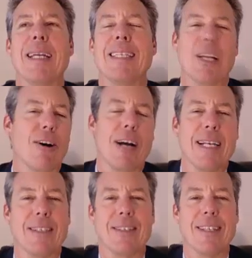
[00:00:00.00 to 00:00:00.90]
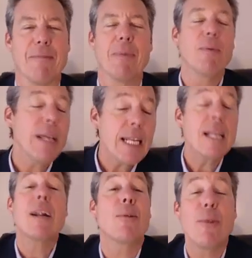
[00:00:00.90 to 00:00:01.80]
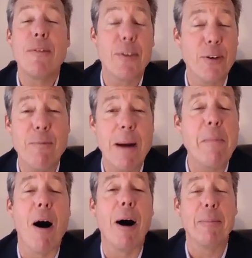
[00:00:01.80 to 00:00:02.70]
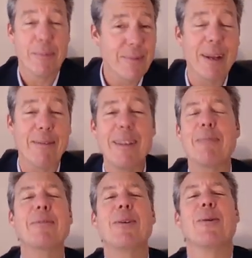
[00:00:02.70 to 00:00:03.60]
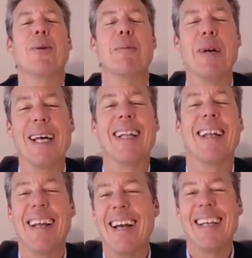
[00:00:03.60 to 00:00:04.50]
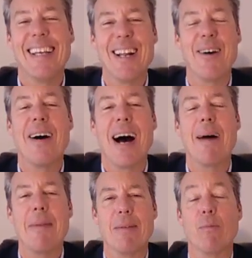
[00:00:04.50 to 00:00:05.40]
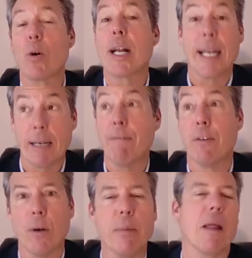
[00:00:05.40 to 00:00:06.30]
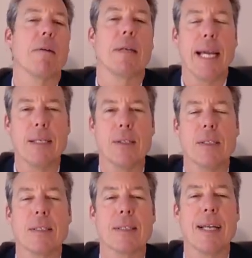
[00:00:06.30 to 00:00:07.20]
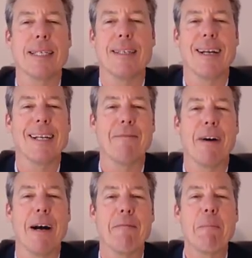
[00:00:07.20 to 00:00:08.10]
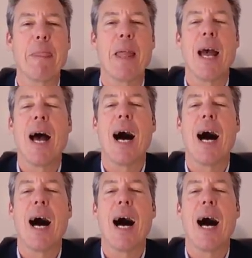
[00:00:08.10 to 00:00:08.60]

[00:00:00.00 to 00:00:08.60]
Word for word: we did all kinds of stuff, but we did it under the review of my mom. Everything was cool, but you know, I've been working full-blown cases since nineteen ninety-five.